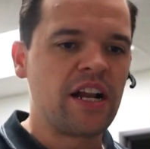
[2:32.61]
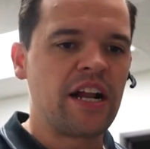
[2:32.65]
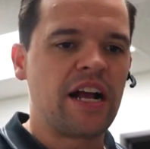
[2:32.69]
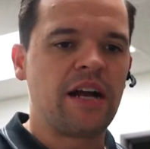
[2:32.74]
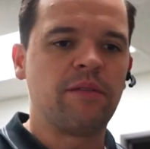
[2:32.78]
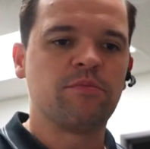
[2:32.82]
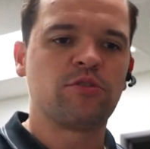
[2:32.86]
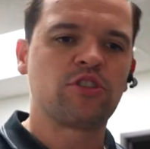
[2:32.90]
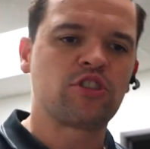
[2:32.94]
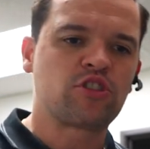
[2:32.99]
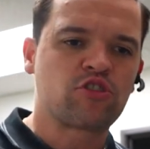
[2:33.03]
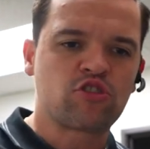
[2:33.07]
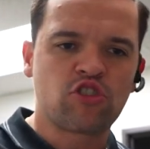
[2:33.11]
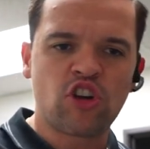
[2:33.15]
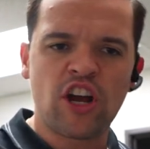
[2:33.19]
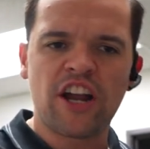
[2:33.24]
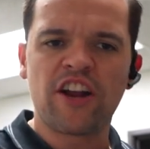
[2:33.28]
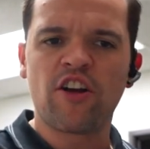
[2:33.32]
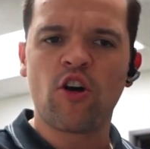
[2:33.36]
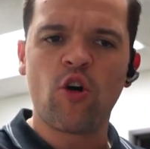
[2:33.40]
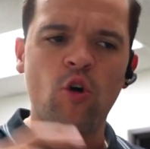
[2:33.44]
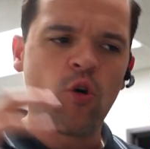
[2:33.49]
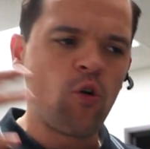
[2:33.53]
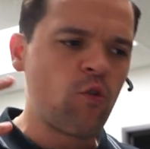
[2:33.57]
I'm just trying
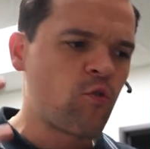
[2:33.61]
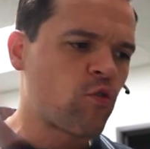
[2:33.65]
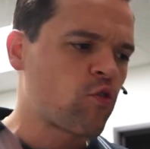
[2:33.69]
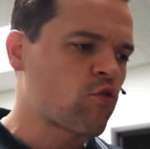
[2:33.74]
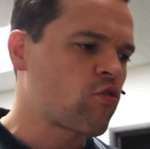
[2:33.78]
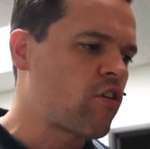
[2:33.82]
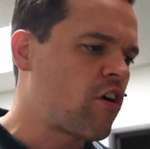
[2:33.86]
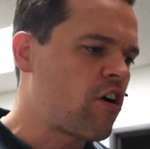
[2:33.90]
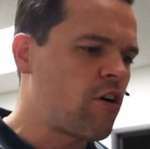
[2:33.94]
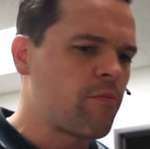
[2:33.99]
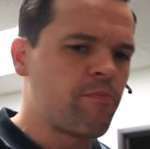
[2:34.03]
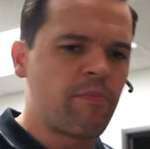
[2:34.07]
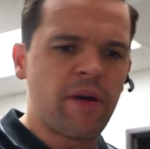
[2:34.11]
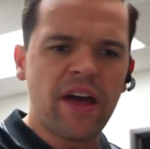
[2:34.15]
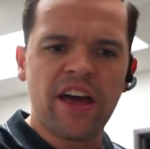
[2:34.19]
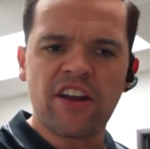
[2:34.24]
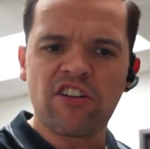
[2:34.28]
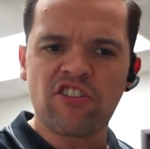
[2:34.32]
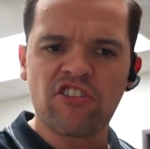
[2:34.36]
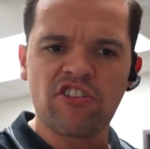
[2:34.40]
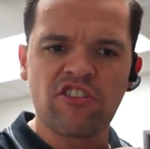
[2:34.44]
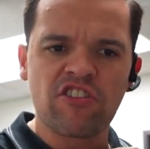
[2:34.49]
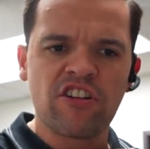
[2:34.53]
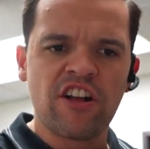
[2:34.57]
to overall
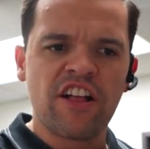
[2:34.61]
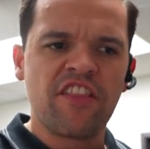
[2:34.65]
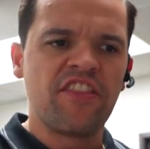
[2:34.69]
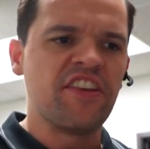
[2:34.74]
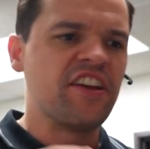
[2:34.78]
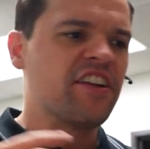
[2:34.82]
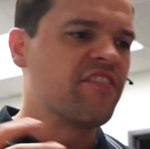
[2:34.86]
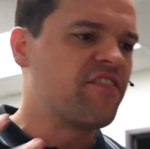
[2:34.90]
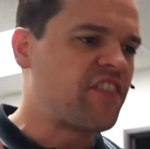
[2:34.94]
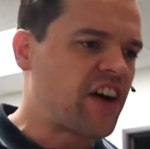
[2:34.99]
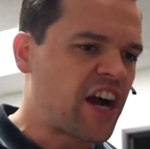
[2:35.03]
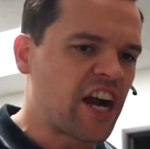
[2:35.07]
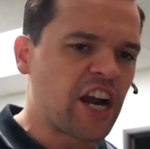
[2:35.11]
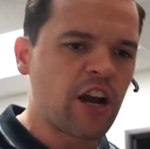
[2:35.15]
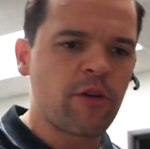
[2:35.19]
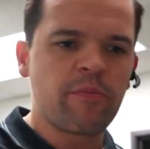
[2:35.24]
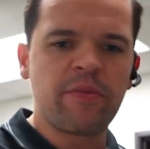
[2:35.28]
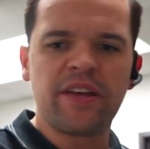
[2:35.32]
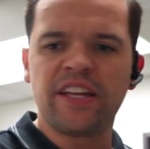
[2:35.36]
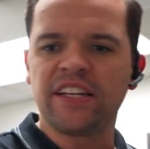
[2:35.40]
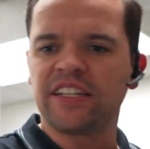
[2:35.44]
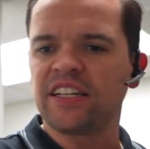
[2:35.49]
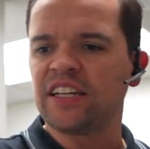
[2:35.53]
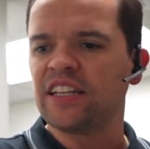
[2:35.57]
better the
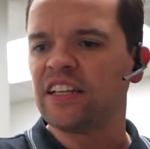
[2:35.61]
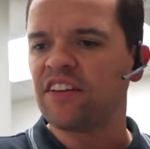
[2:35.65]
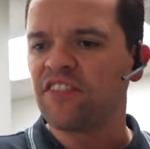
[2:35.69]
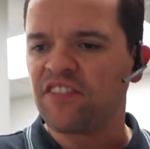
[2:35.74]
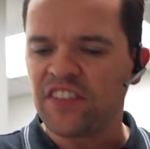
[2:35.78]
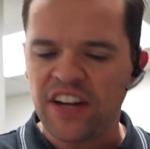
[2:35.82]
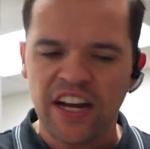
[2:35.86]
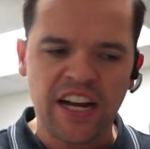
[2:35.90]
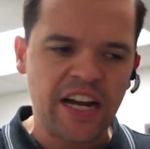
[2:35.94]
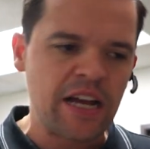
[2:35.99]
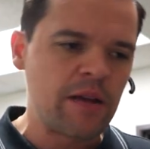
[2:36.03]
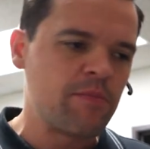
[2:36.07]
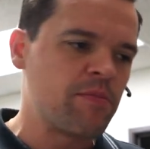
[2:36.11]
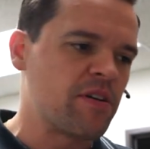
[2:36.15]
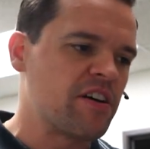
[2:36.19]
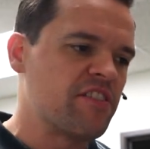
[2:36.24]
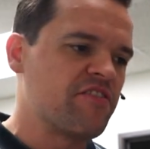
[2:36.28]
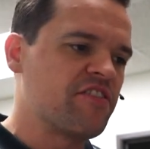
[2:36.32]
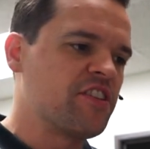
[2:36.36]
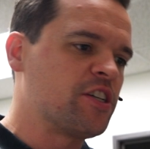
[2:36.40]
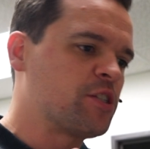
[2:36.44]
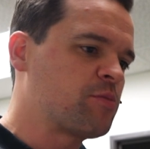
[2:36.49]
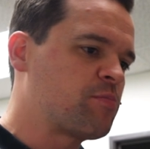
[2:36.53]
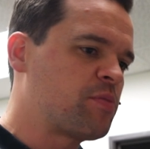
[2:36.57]
environment and the vibe
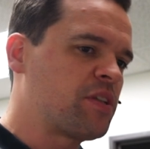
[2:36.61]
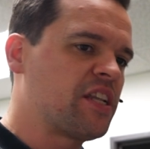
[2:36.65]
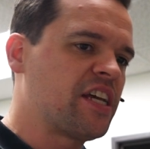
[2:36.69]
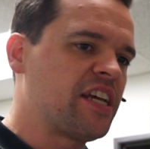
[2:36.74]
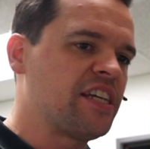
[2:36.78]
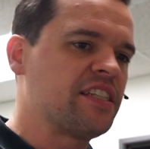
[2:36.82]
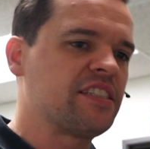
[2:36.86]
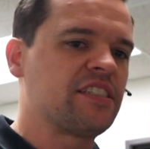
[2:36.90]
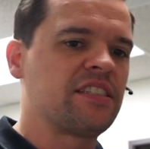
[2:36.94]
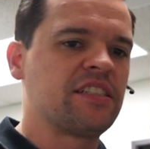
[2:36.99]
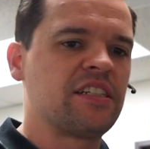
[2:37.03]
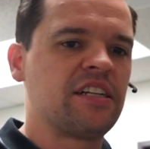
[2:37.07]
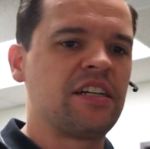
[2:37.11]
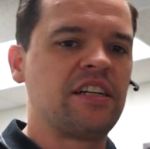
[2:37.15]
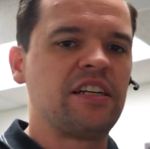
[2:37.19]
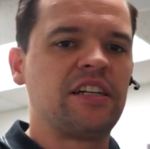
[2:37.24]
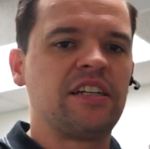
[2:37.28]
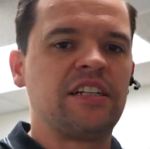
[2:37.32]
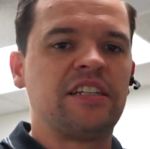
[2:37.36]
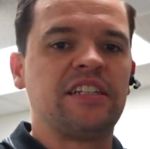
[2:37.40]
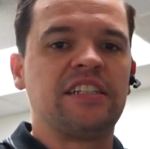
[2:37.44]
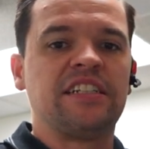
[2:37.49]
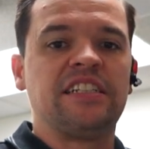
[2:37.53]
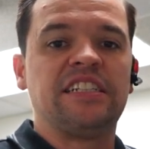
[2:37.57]
of this place
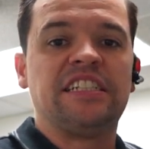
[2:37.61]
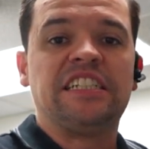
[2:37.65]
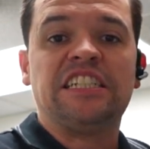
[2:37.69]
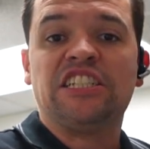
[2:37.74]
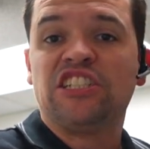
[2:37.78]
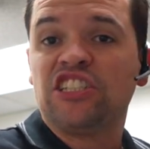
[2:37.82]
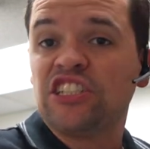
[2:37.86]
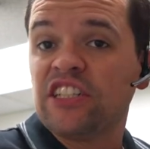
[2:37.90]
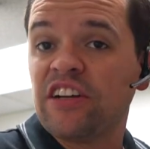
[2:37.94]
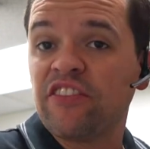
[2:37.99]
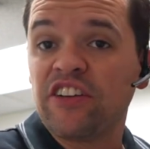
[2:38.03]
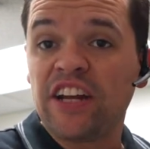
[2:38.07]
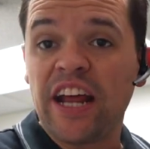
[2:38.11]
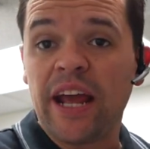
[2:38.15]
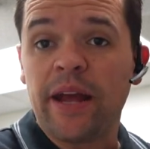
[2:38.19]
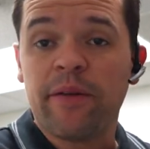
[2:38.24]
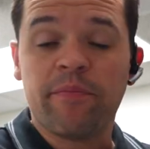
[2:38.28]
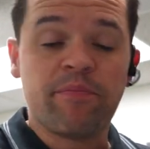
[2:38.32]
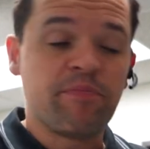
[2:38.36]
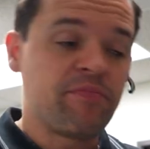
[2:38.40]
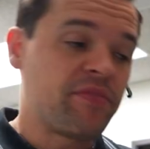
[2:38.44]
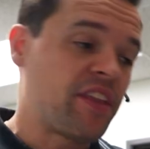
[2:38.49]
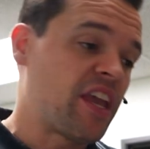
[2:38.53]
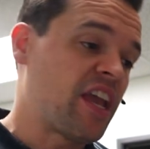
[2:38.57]
each and every day.
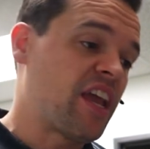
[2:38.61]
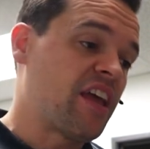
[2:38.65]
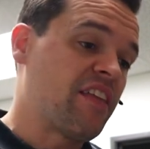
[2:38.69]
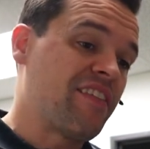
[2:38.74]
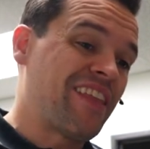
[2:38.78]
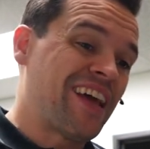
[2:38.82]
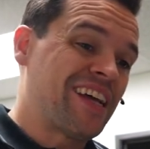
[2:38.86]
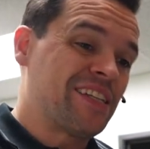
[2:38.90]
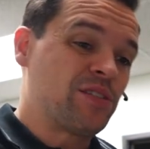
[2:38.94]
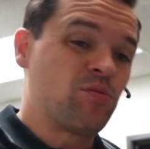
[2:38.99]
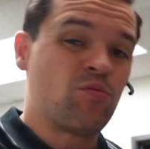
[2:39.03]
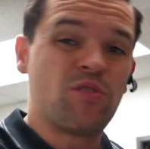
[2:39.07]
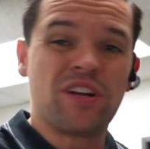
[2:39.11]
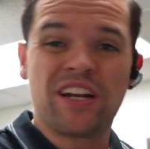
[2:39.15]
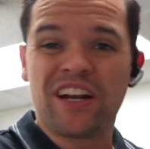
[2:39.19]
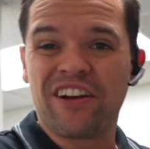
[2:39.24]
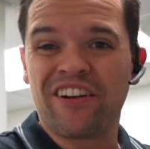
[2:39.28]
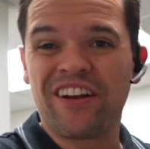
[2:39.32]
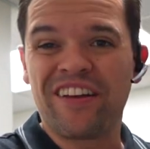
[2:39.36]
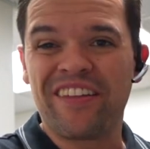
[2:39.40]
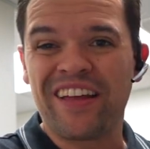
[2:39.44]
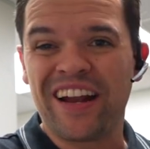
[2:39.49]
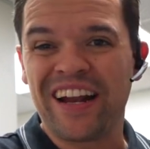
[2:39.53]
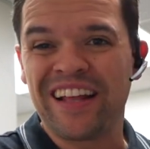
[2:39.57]
And that's one
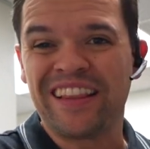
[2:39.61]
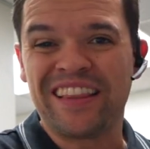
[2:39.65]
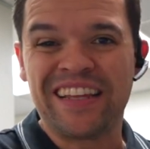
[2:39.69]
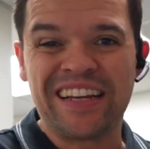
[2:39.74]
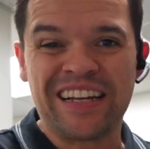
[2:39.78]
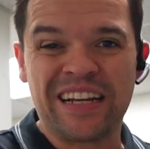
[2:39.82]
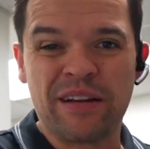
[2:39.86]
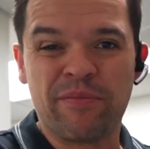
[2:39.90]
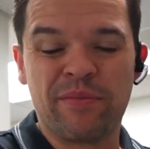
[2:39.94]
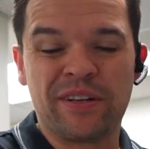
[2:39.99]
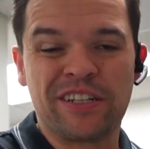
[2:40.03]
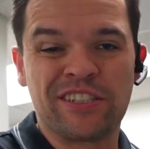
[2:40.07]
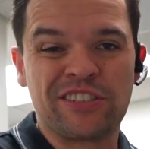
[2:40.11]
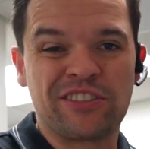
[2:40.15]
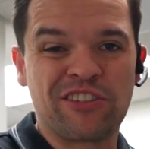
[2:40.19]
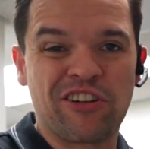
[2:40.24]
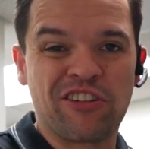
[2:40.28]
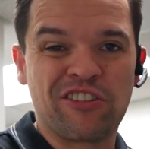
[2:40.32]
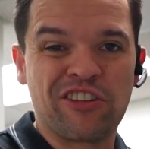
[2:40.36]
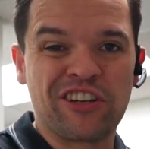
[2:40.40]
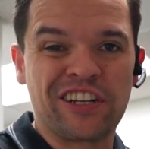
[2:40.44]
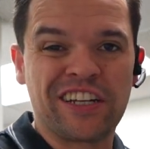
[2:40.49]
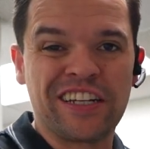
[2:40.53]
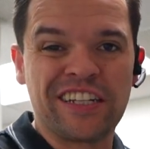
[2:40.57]
area that I think I'm going to
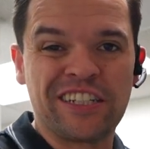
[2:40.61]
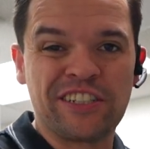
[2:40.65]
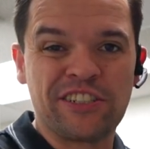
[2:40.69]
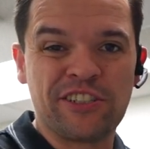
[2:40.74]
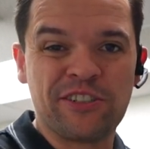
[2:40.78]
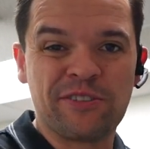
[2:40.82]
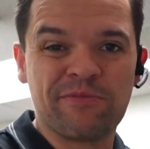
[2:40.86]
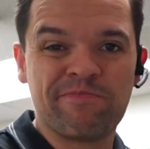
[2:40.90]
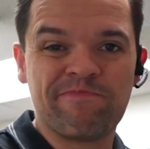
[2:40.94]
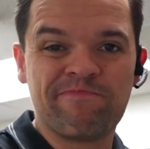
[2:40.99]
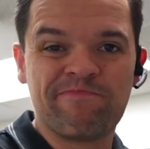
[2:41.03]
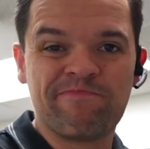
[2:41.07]
start looking into.